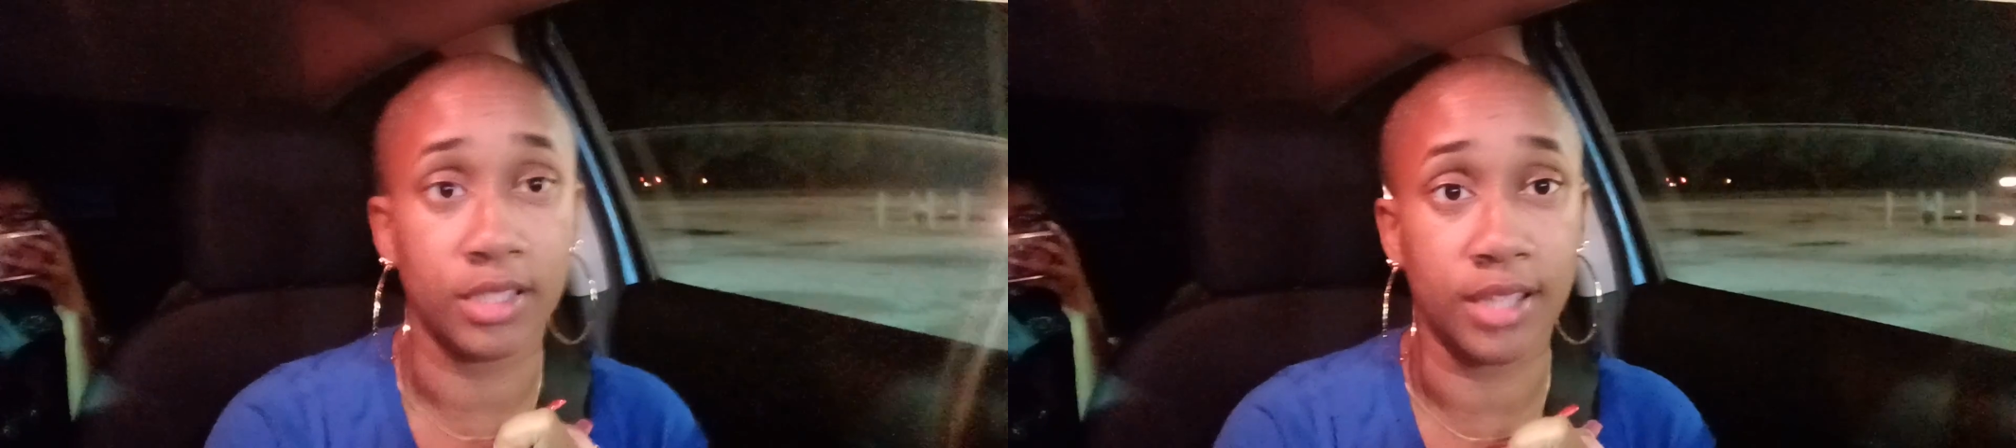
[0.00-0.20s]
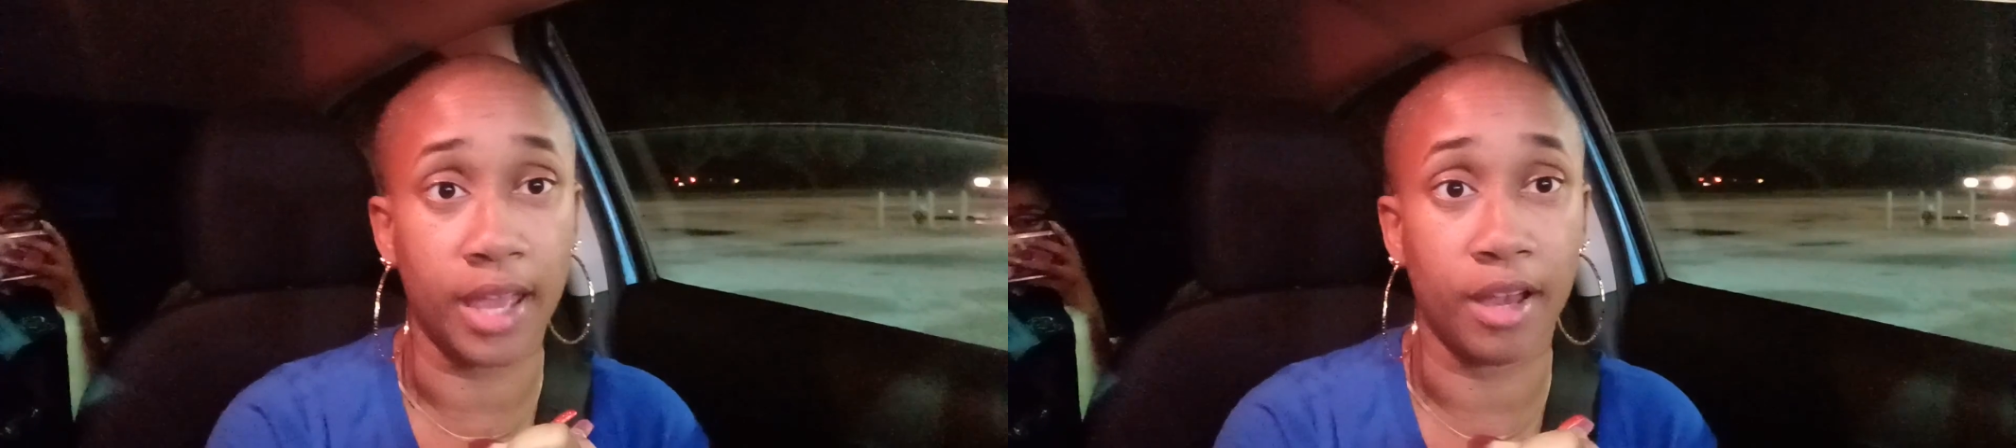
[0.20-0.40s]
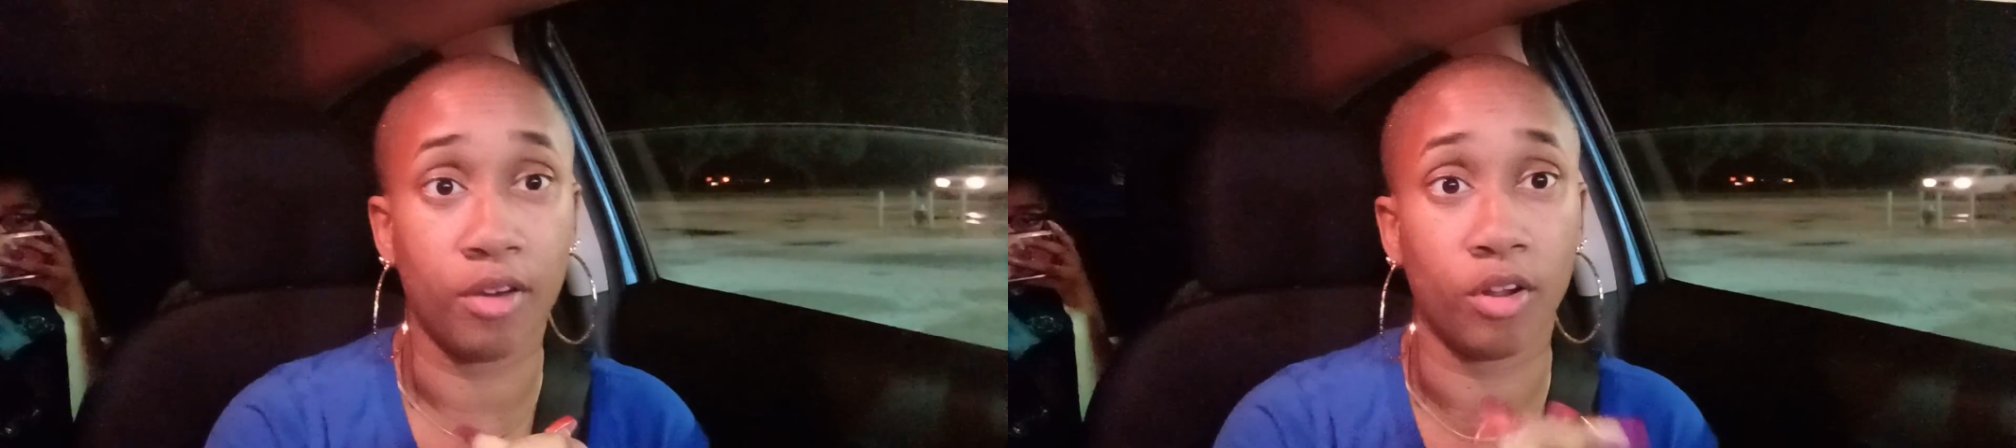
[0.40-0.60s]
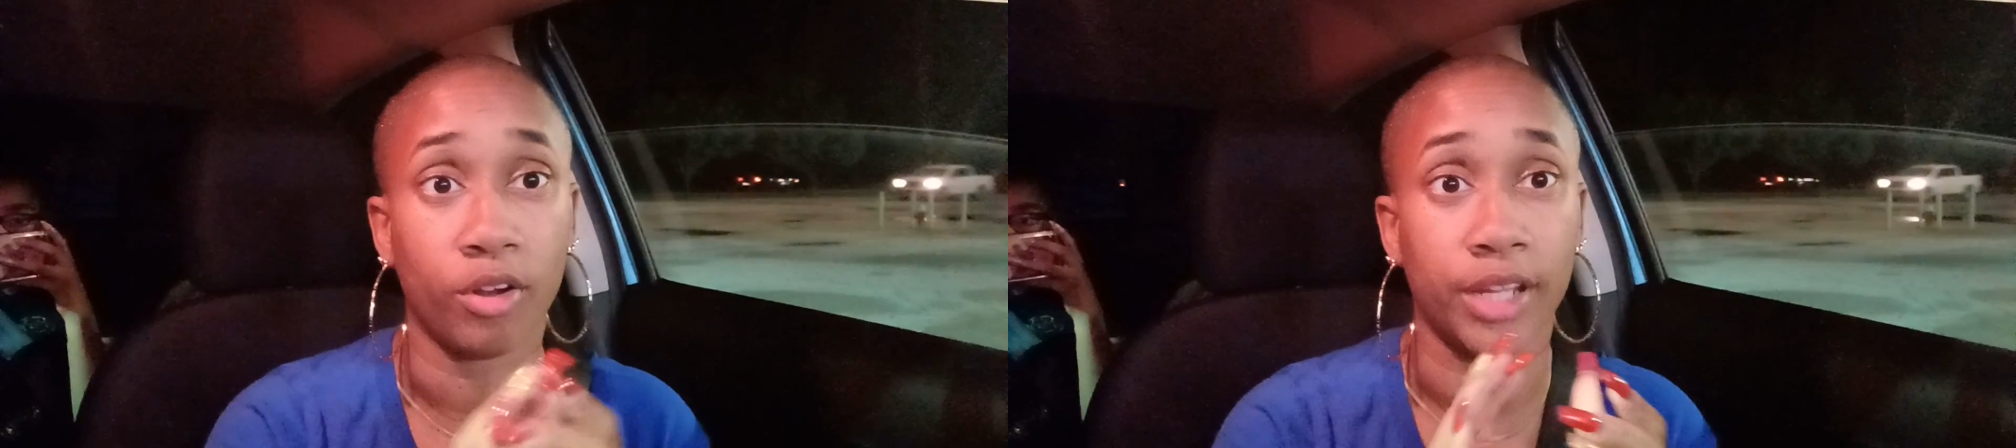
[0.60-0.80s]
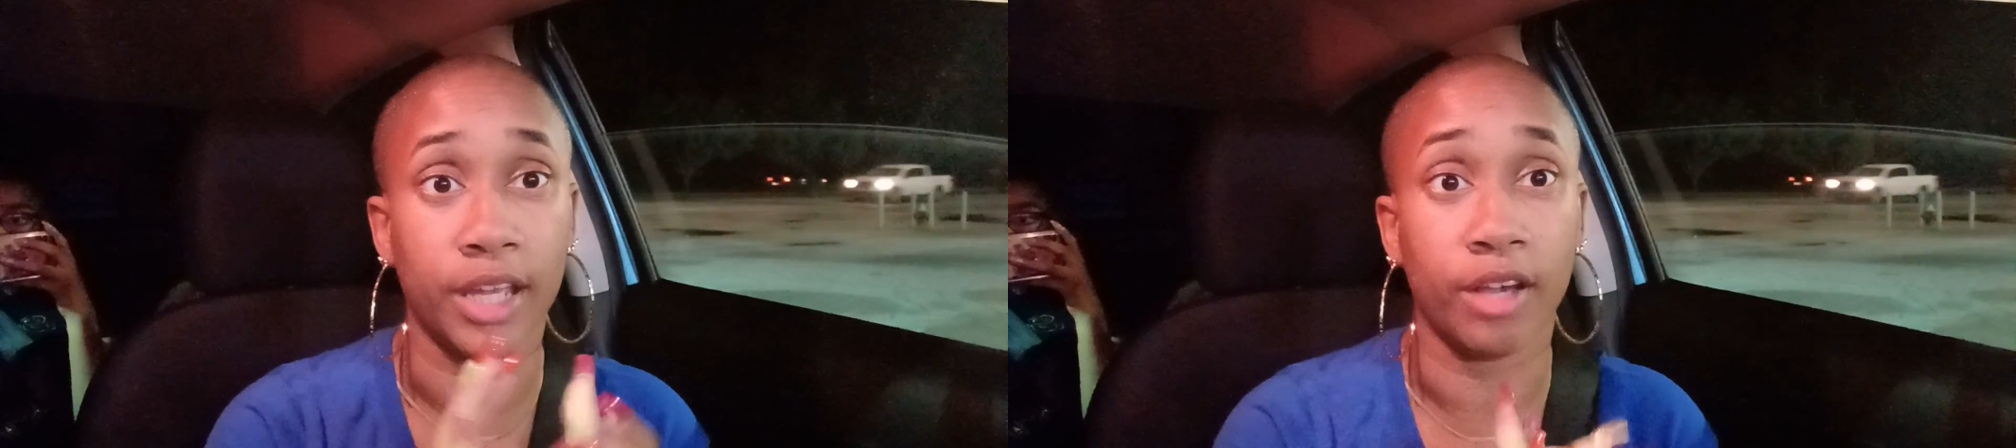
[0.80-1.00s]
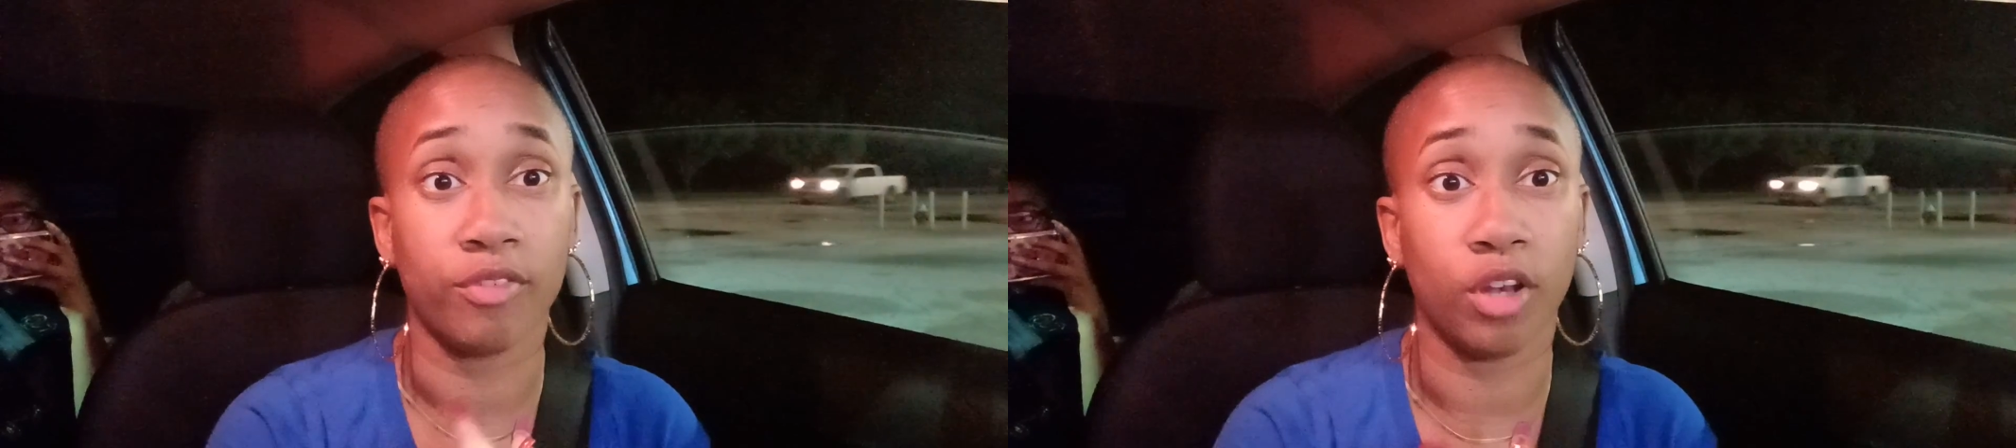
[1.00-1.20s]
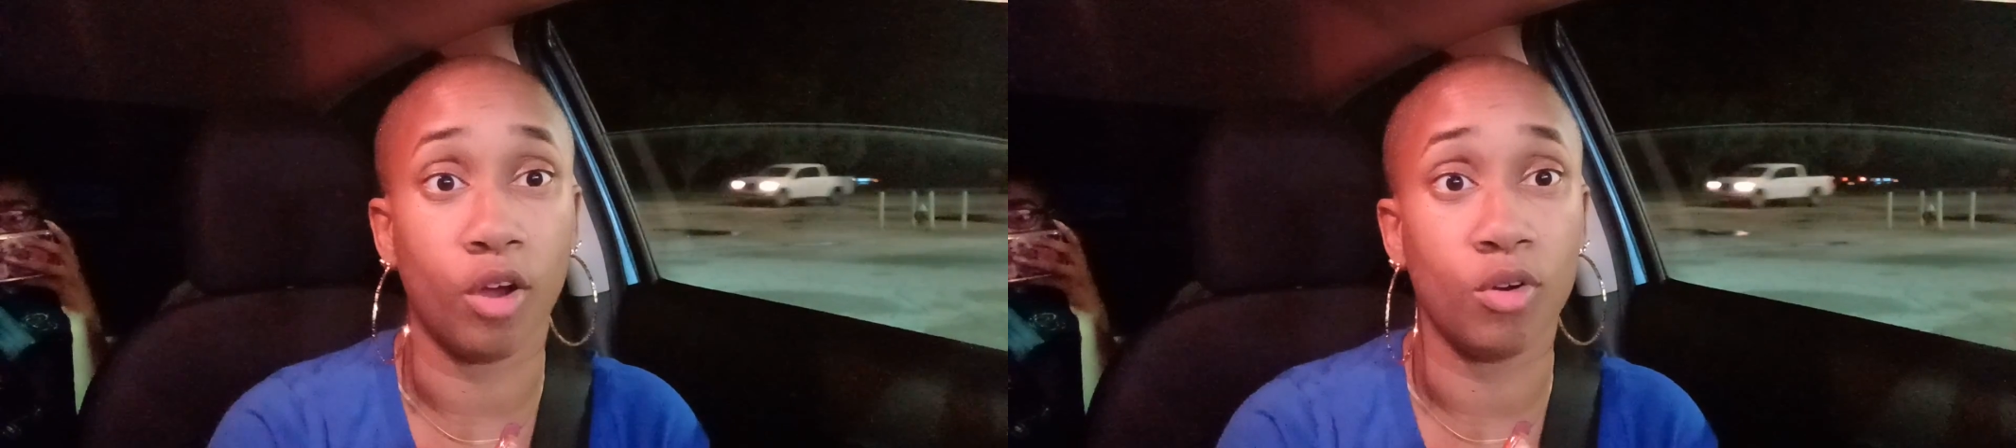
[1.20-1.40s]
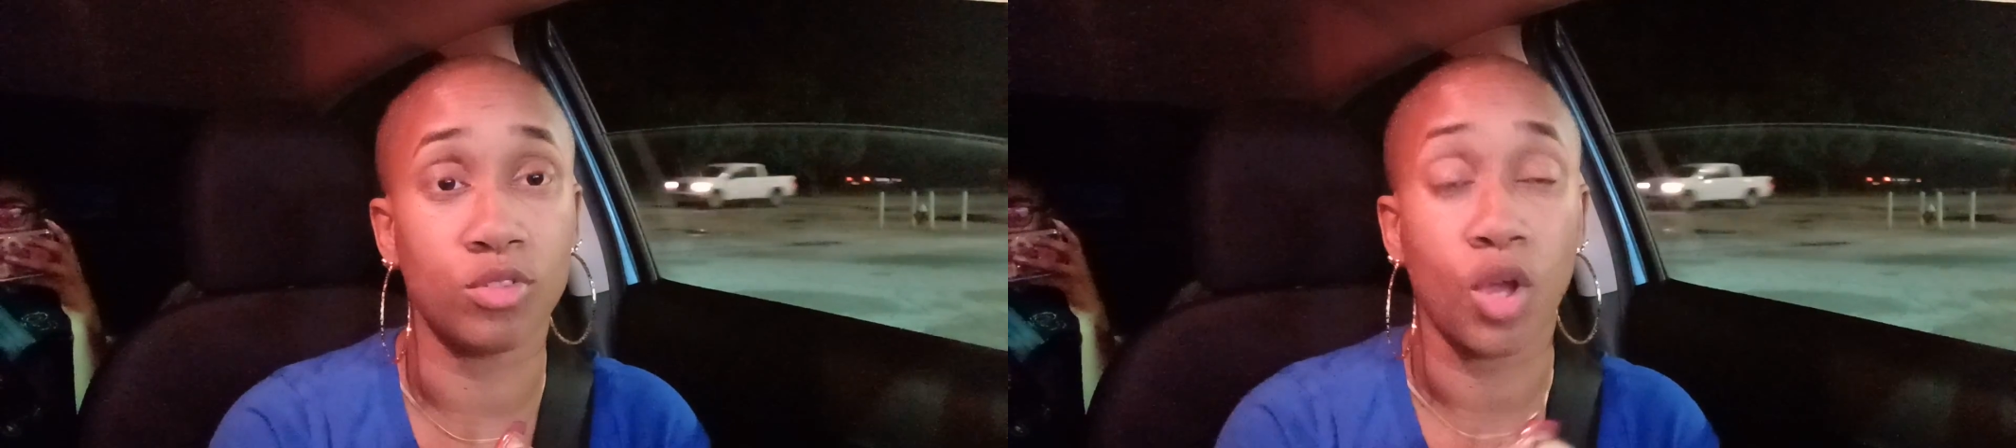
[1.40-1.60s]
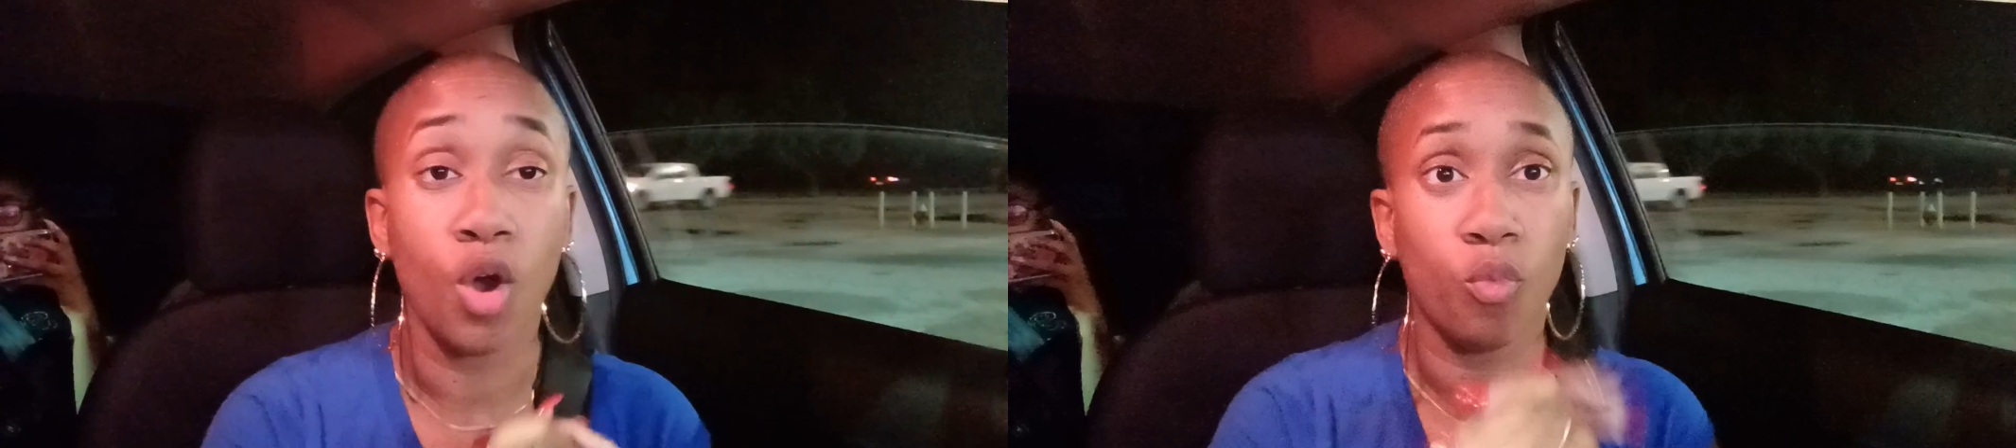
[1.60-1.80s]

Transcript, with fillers: is down or they have closed